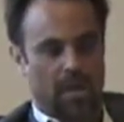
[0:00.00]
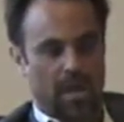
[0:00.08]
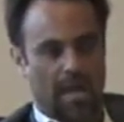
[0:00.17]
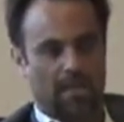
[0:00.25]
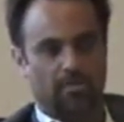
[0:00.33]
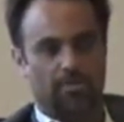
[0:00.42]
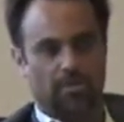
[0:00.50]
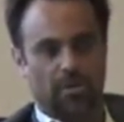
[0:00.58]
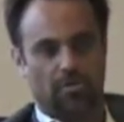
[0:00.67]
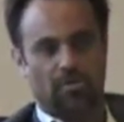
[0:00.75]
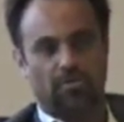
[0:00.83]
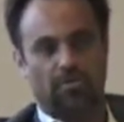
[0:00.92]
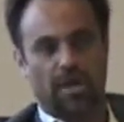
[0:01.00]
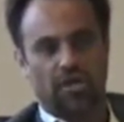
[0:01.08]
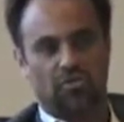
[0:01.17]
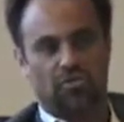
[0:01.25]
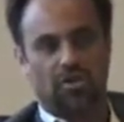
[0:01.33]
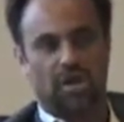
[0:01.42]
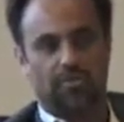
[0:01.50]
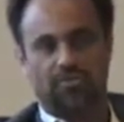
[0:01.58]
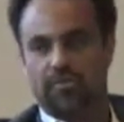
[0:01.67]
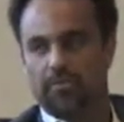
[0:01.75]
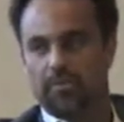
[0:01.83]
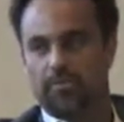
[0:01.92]
And the political pressure comes
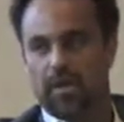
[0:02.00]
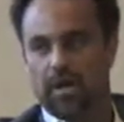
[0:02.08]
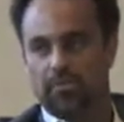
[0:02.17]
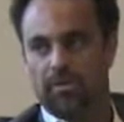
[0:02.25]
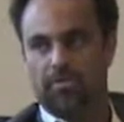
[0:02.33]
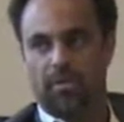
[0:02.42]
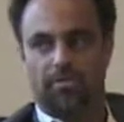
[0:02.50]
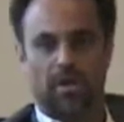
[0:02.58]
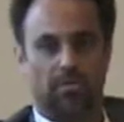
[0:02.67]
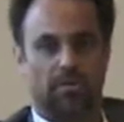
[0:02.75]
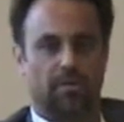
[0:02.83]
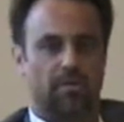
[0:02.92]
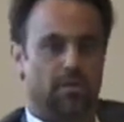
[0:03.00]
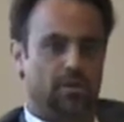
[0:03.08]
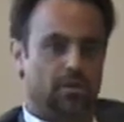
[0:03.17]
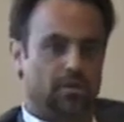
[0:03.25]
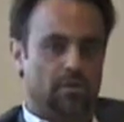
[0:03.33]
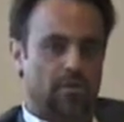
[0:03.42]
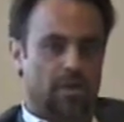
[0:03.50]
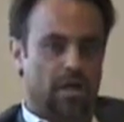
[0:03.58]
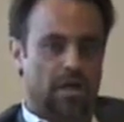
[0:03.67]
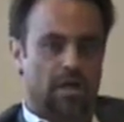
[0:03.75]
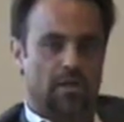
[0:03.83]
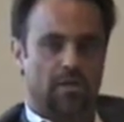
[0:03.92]
from the public. The public
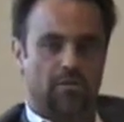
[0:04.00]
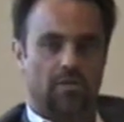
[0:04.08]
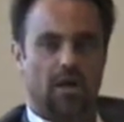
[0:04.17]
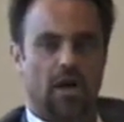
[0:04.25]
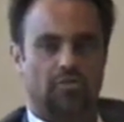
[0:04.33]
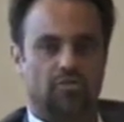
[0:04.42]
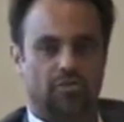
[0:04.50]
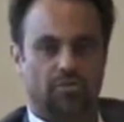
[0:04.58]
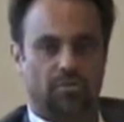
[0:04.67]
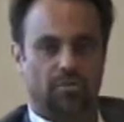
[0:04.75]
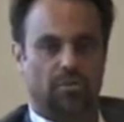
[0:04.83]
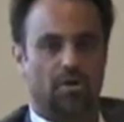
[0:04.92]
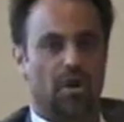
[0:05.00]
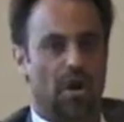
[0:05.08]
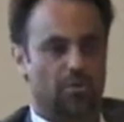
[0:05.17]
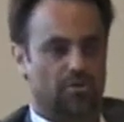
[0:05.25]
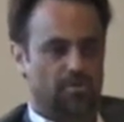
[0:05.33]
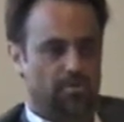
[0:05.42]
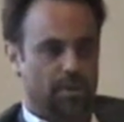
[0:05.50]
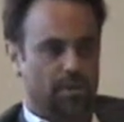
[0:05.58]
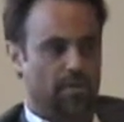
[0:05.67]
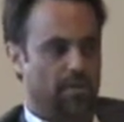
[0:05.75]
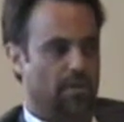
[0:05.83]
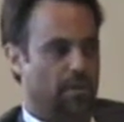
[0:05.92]
talks to their
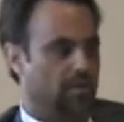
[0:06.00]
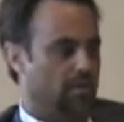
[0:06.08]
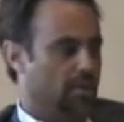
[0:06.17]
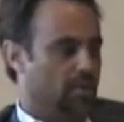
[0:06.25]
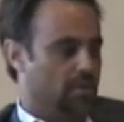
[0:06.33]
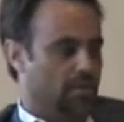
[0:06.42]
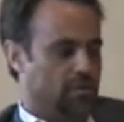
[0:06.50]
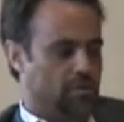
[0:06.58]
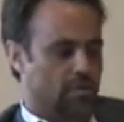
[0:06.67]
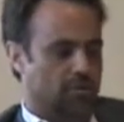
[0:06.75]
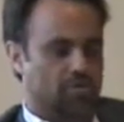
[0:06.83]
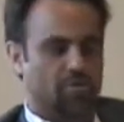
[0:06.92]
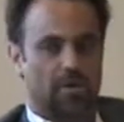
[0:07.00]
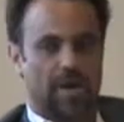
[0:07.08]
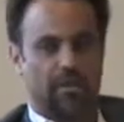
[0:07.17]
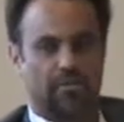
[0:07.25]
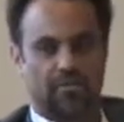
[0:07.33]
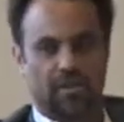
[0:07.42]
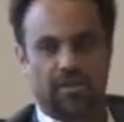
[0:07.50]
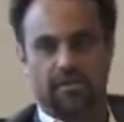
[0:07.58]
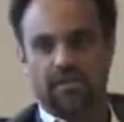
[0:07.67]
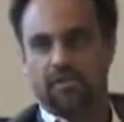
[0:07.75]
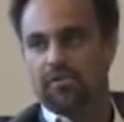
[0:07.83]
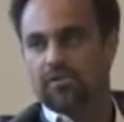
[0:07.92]
congressman, and then Charles Grassley
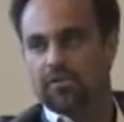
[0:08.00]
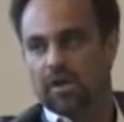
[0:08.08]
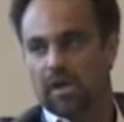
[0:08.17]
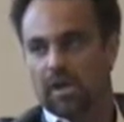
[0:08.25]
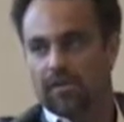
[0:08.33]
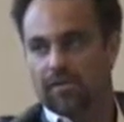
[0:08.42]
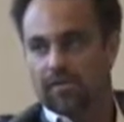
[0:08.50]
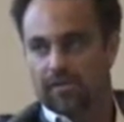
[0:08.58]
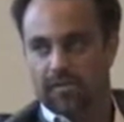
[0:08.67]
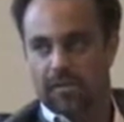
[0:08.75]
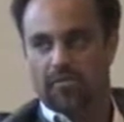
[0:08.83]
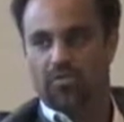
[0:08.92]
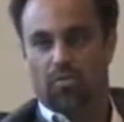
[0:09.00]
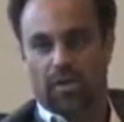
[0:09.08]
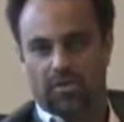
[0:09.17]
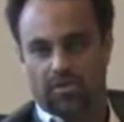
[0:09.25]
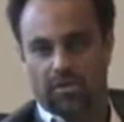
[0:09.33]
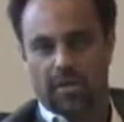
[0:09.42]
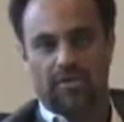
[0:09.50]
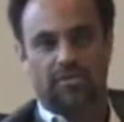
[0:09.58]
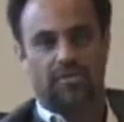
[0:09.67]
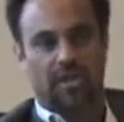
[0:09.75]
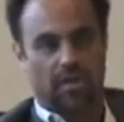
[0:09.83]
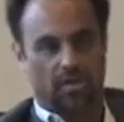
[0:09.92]
is going to then
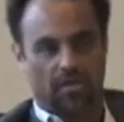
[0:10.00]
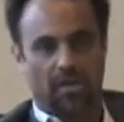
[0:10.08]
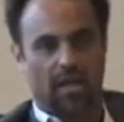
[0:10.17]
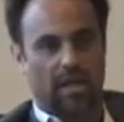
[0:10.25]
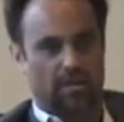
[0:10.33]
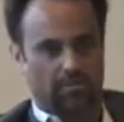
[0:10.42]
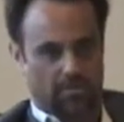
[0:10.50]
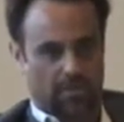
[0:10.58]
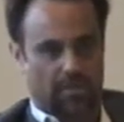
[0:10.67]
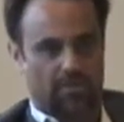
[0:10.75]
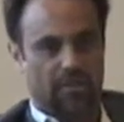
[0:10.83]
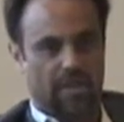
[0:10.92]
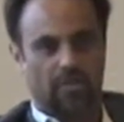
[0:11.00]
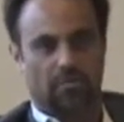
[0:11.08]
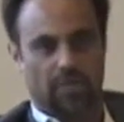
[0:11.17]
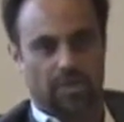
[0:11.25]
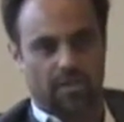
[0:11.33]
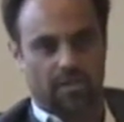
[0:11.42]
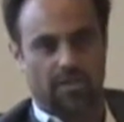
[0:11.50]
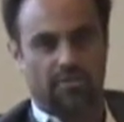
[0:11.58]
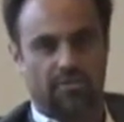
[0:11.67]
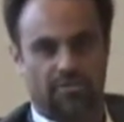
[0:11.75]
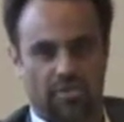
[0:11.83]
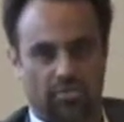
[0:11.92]
say, okay, well, let's take a look at
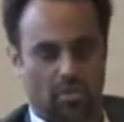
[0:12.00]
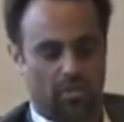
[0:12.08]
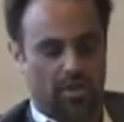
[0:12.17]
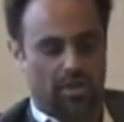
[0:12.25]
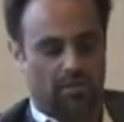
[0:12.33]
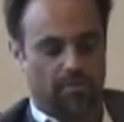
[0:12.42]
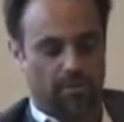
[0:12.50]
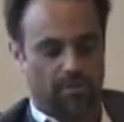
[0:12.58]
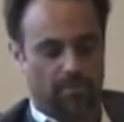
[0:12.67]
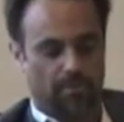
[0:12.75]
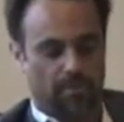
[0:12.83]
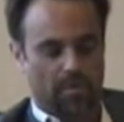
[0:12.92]
this and see what we can do.